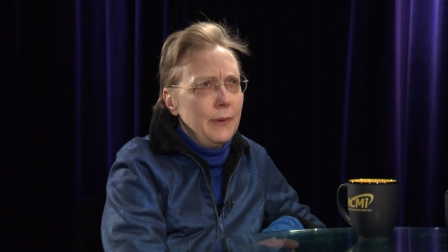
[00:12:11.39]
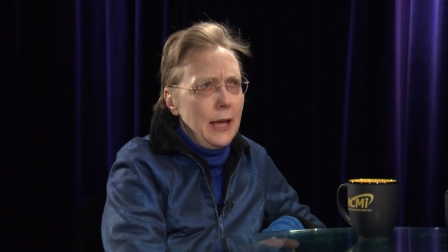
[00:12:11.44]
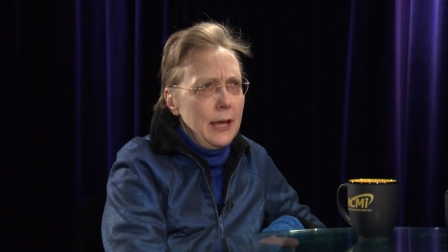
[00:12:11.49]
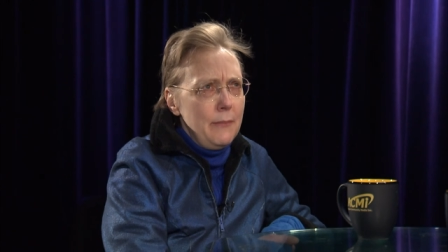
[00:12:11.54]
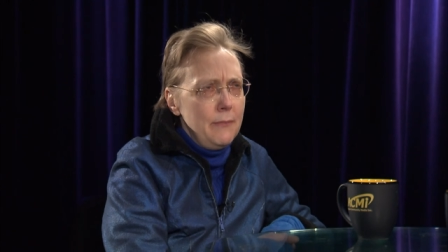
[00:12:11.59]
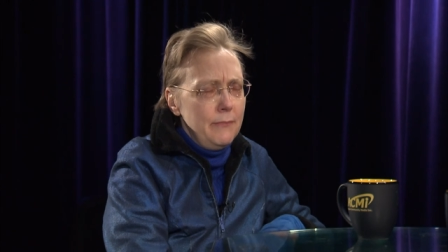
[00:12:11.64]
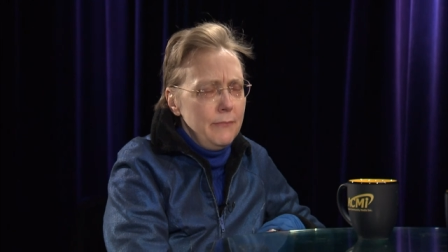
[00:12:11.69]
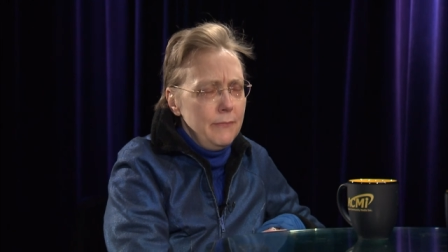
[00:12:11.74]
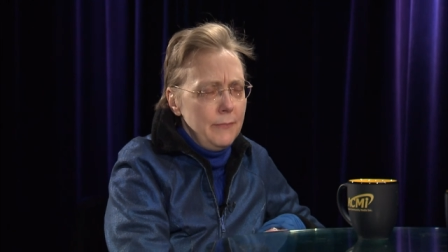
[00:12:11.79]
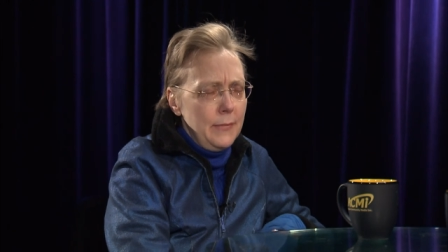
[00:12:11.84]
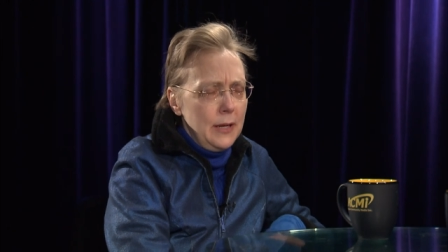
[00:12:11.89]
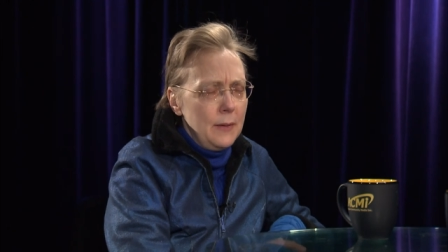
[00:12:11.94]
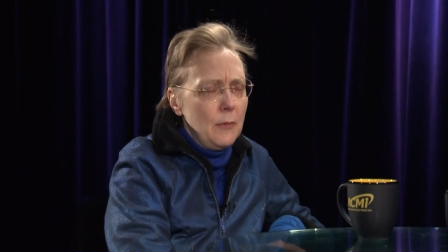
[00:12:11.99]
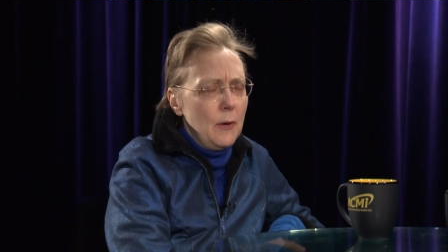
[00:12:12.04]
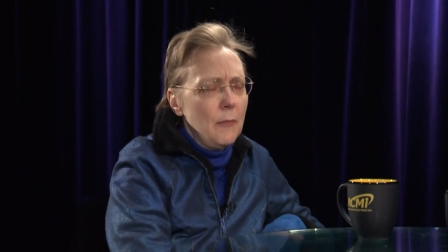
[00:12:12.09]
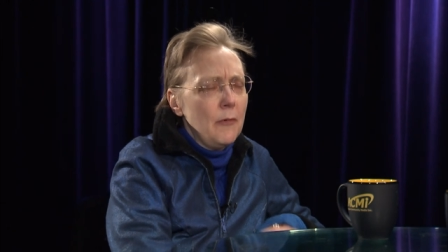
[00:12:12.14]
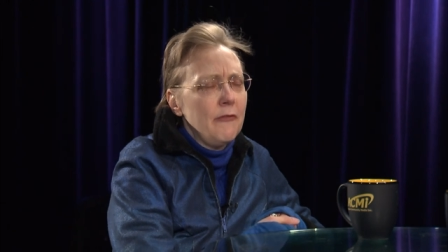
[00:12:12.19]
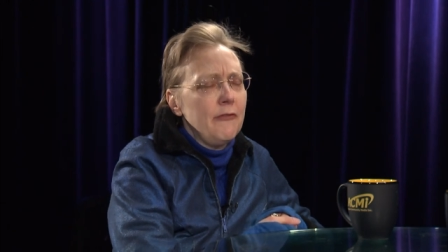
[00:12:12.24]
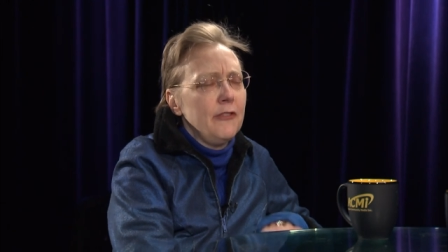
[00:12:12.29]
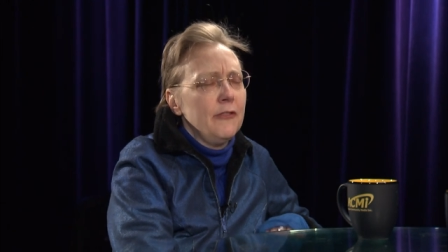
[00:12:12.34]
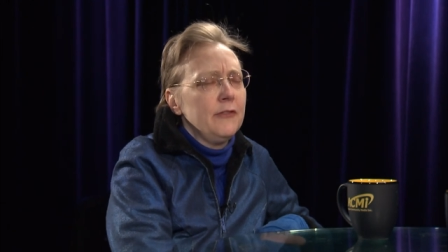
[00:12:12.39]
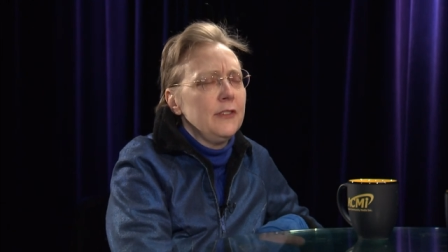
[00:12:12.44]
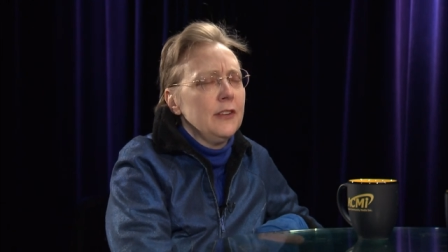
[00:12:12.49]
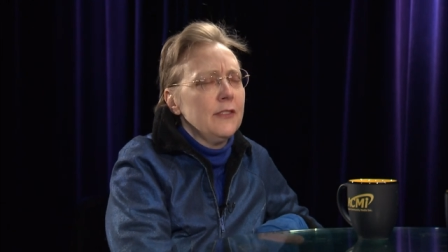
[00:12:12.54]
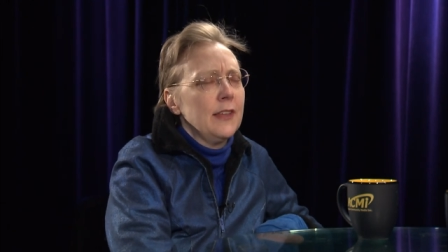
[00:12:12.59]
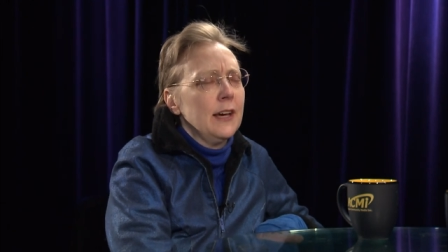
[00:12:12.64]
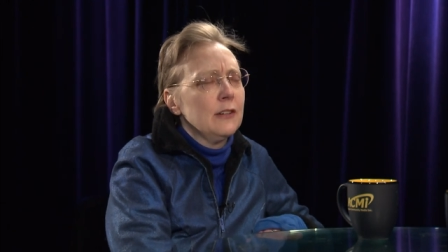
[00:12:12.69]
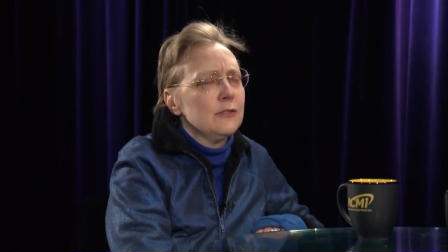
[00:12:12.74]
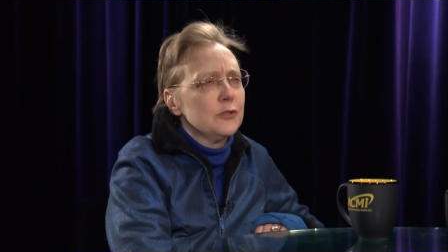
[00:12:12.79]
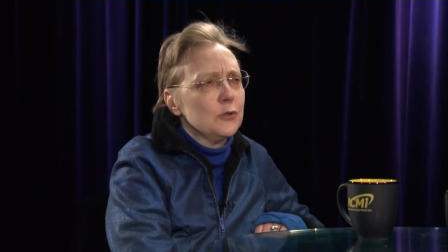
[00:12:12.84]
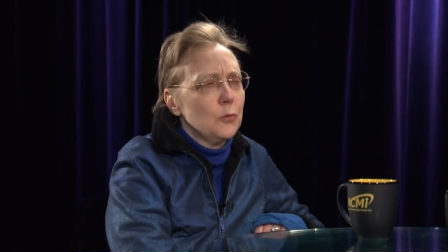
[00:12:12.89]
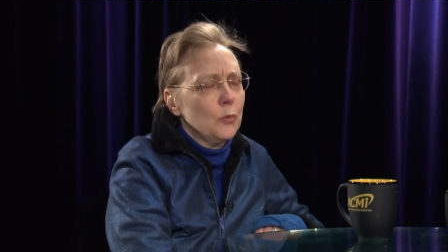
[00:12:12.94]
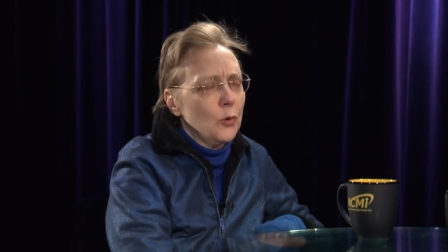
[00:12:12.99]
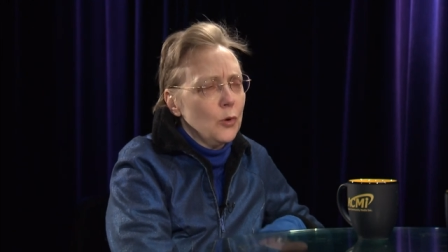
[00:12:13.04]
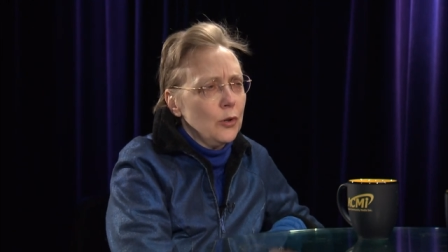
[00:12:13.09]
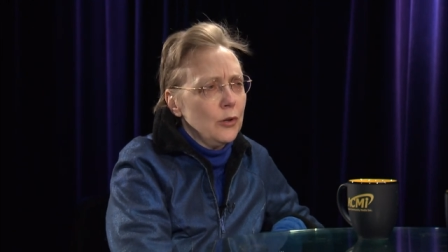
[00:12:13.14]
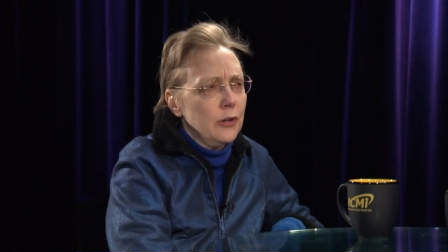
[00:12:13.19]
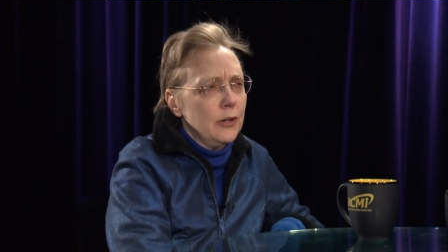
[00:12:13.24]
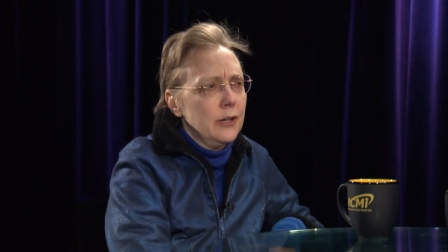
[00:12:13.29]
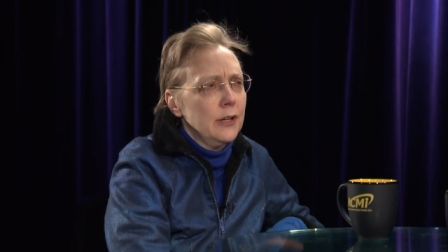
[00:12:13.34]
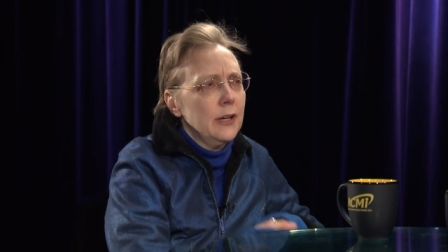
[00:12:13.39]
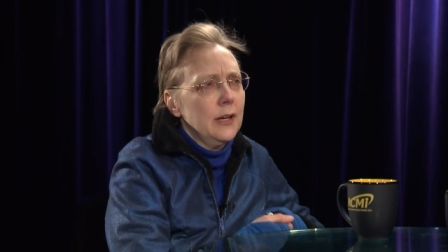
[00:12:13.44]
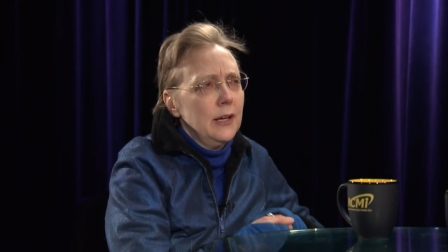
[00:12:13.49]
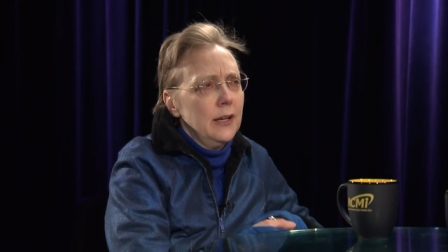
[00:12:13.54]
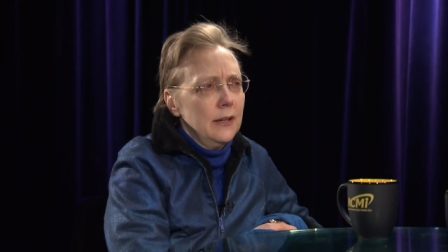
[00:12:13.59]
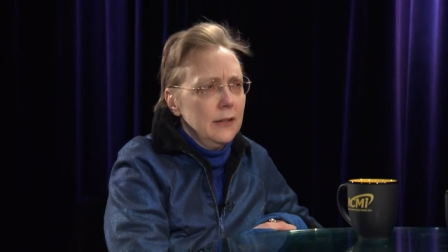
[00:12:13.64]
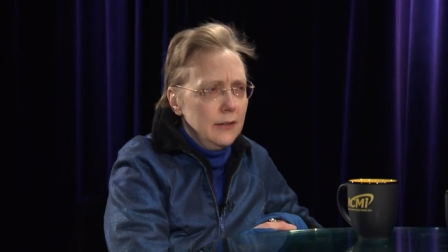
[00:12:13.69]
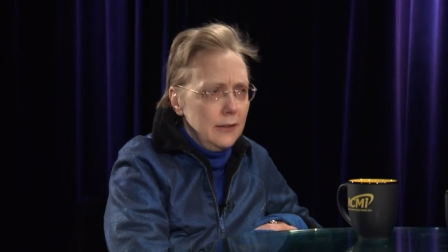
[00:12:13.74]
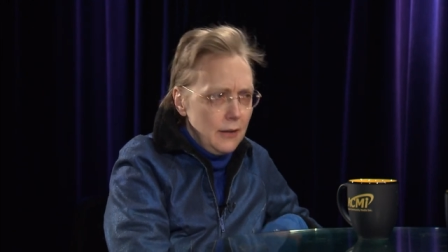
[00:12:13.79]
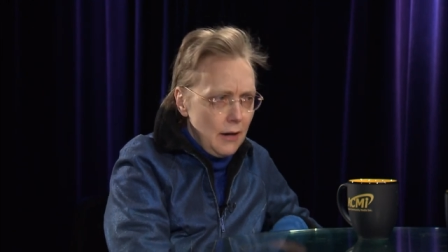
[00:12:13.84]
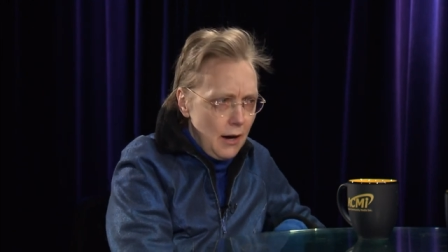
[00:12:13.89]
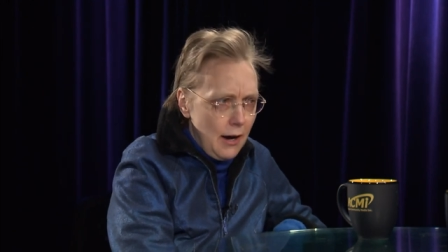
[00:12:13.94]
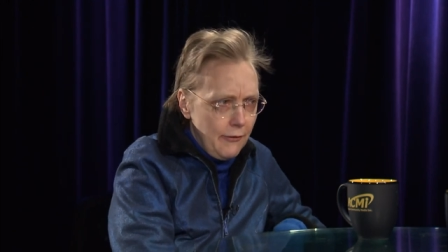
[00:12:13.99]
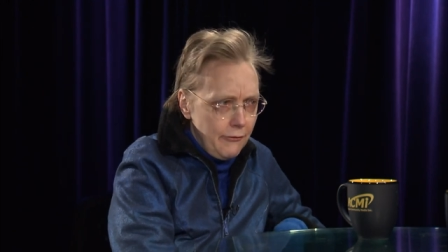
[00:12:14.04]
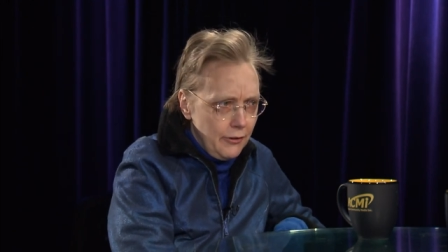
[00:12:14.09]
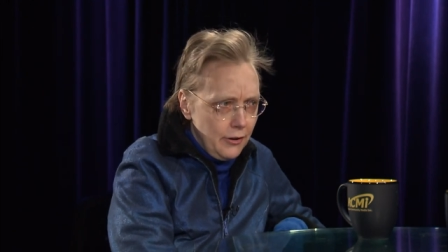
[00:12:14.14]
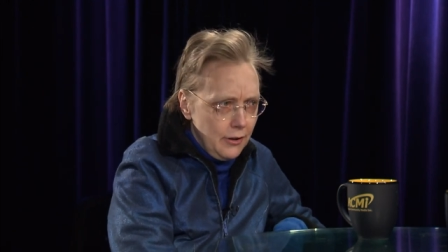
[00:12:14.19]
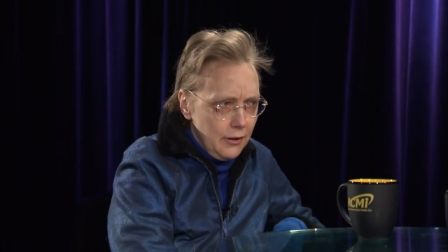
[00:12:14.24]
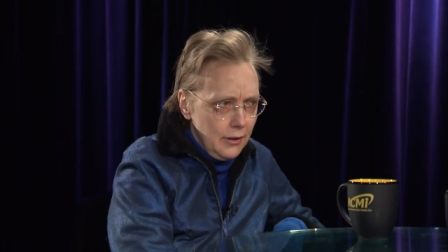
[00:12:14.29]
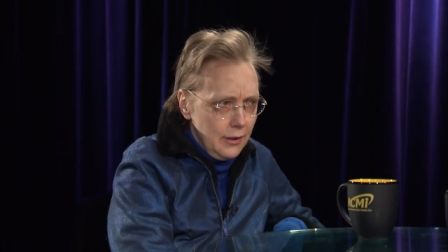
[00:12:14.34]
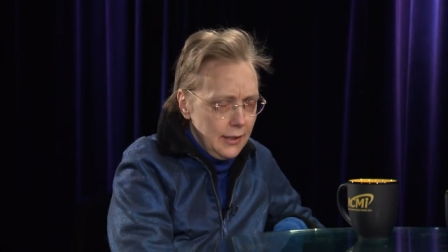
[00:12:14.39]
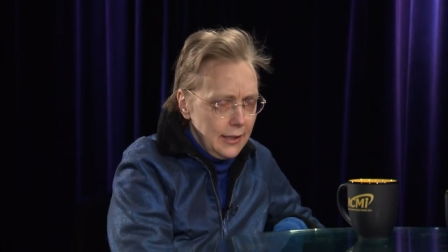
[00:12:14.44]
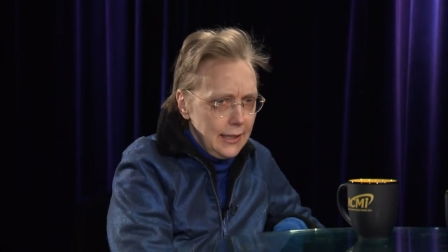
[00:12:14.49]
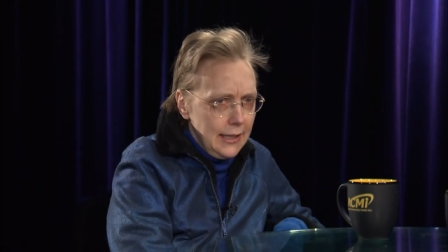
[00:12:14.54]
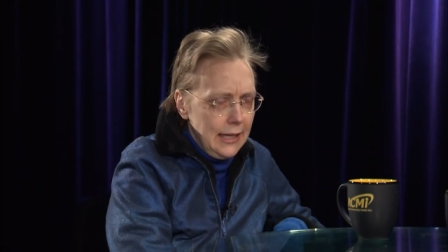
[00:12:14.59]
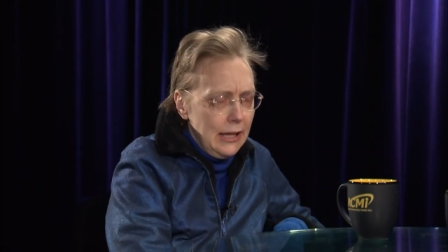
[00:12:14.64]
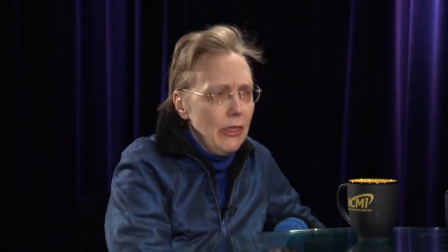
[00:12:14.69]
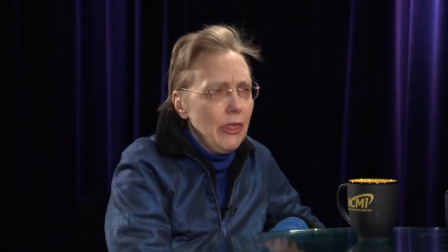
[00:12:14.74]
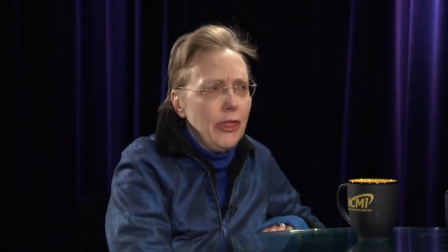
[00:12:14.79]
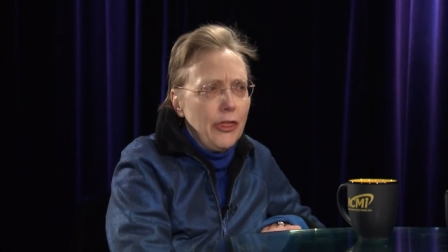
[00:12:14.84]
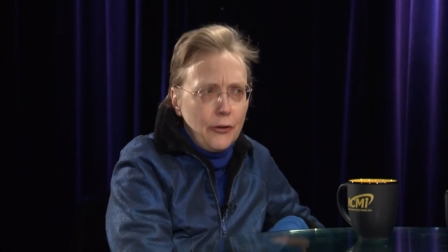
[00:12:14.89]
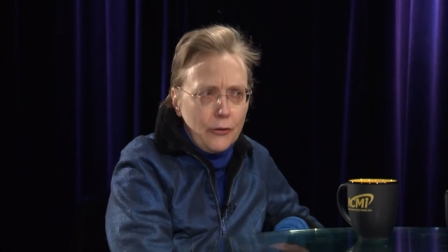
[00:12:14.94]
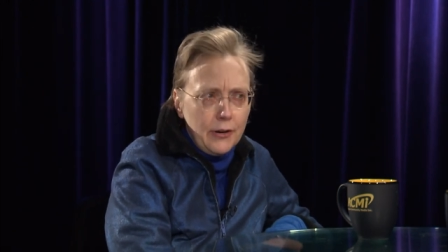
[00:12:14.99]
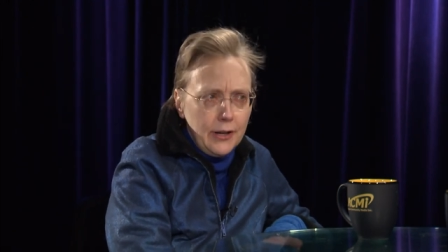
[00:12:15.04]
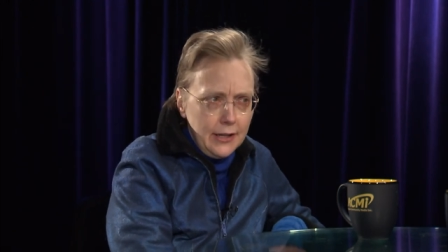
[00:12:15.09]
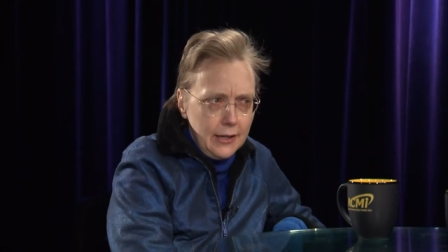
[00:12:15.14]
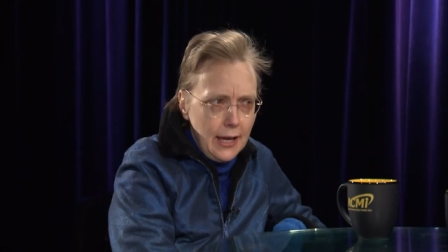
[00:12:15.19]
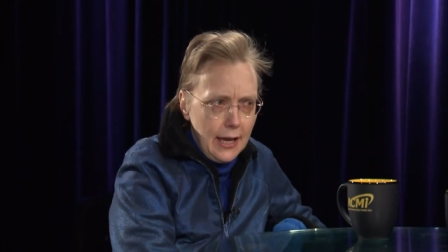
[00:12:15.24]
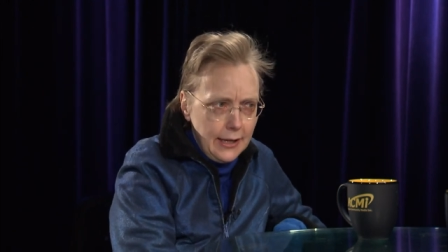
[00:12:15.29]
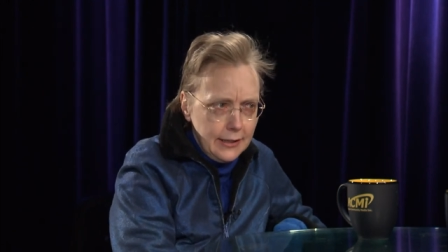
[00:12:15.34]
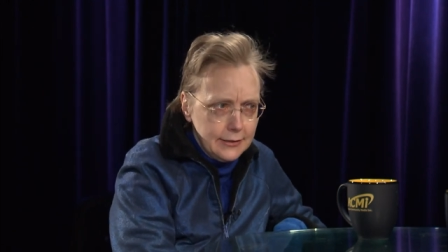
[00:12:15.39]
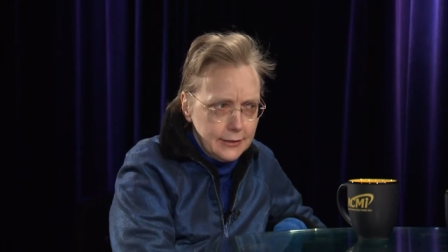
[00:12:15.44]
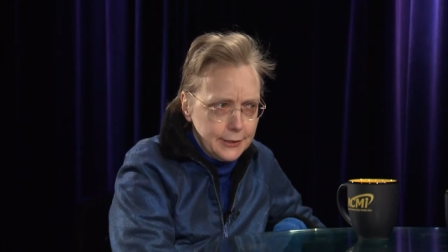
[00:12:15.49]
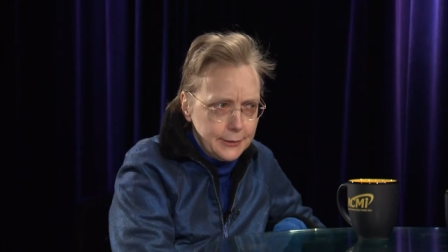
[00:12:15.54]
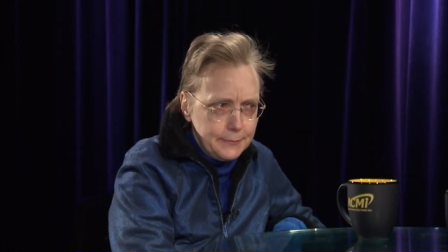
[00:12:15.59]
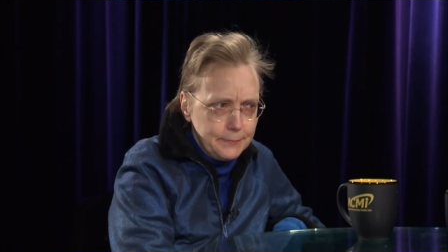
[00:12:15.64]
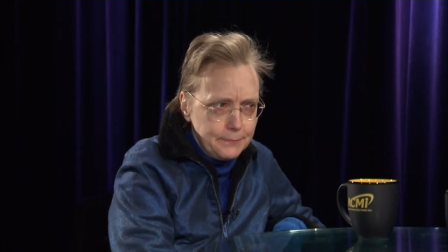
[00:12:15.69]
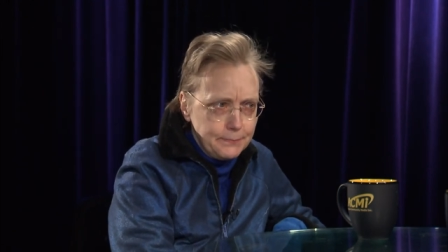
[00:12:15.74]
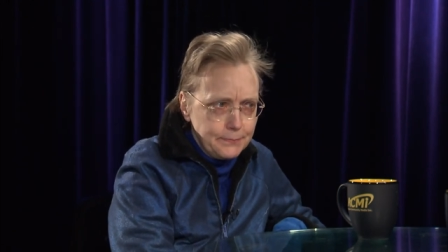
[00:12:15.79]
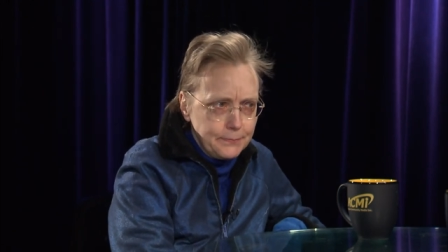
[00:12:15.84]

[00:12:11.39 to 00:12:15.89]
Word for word: a minimum of 50,000 word novel in 30 days.